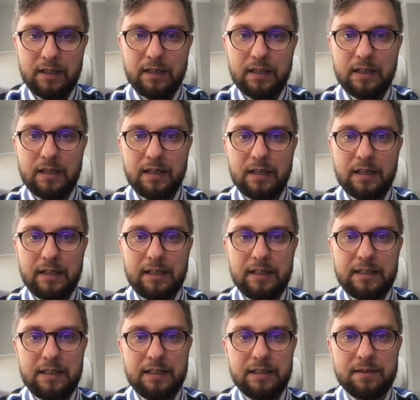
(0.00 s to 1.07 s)

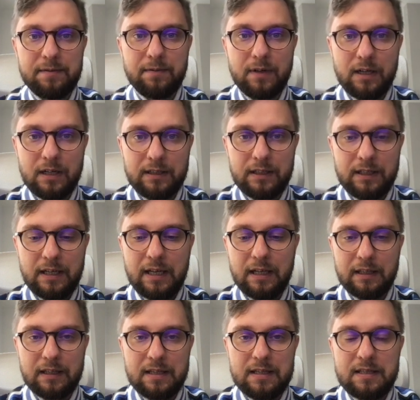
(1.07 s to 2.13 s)
it is 1
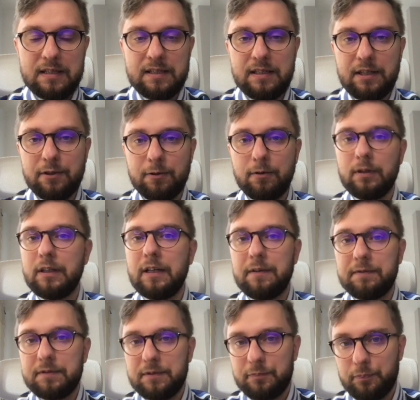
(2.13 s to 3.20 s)
and 0
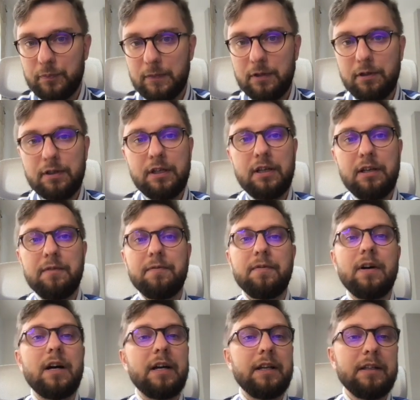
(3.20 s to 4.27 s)
left. Okay,
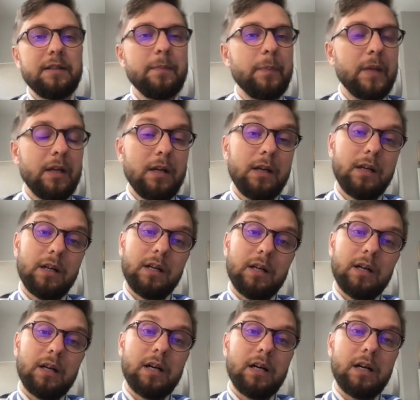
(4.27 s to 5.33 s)
fine.
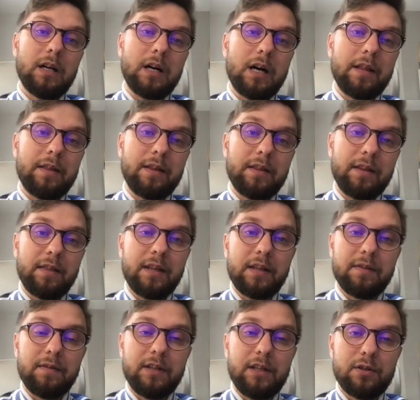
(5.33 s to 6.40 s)
Other than
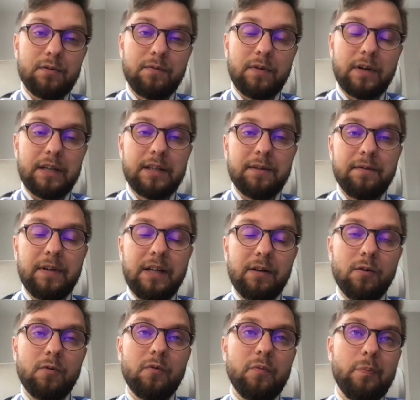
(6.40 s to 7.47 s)
that, we need to find a way
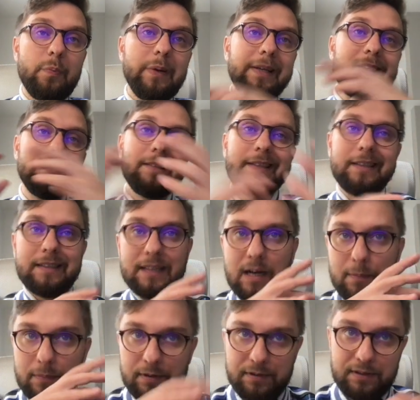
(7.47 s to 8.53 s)
of building
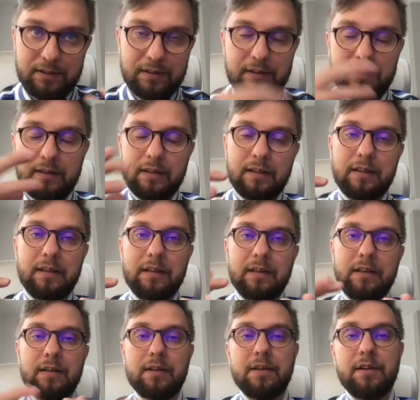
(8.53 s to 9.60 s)
numbers in
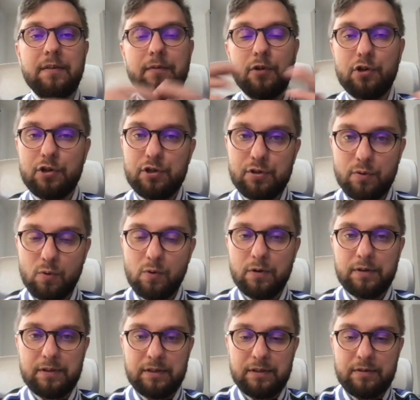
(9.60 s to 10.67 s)
a reversed
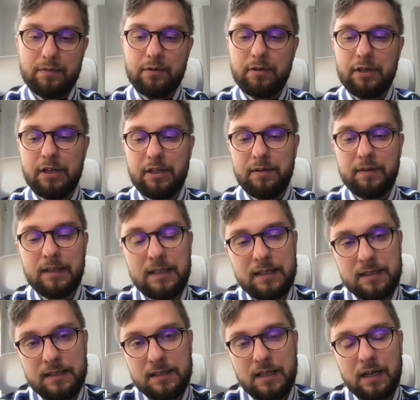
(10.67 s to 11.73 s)
order. Okay,
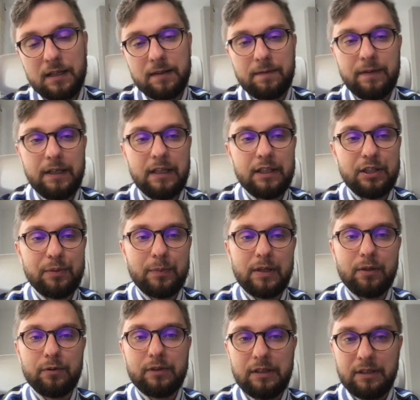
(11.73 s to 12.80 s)
let's start thinking
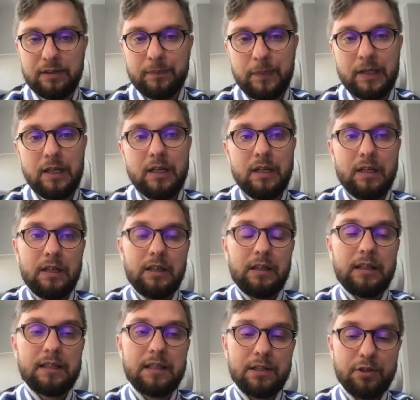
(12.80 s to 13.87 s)
about it.
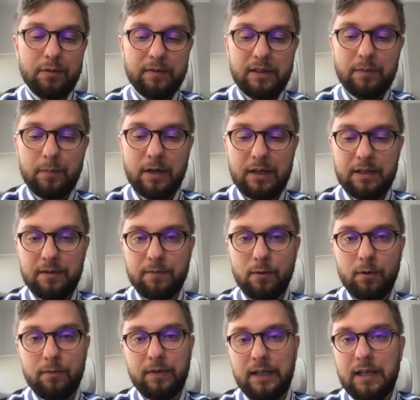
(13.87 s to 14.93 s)
Let's assume that by
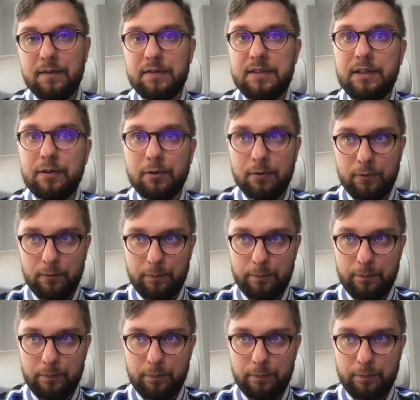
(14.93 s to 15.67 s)
default we have 0.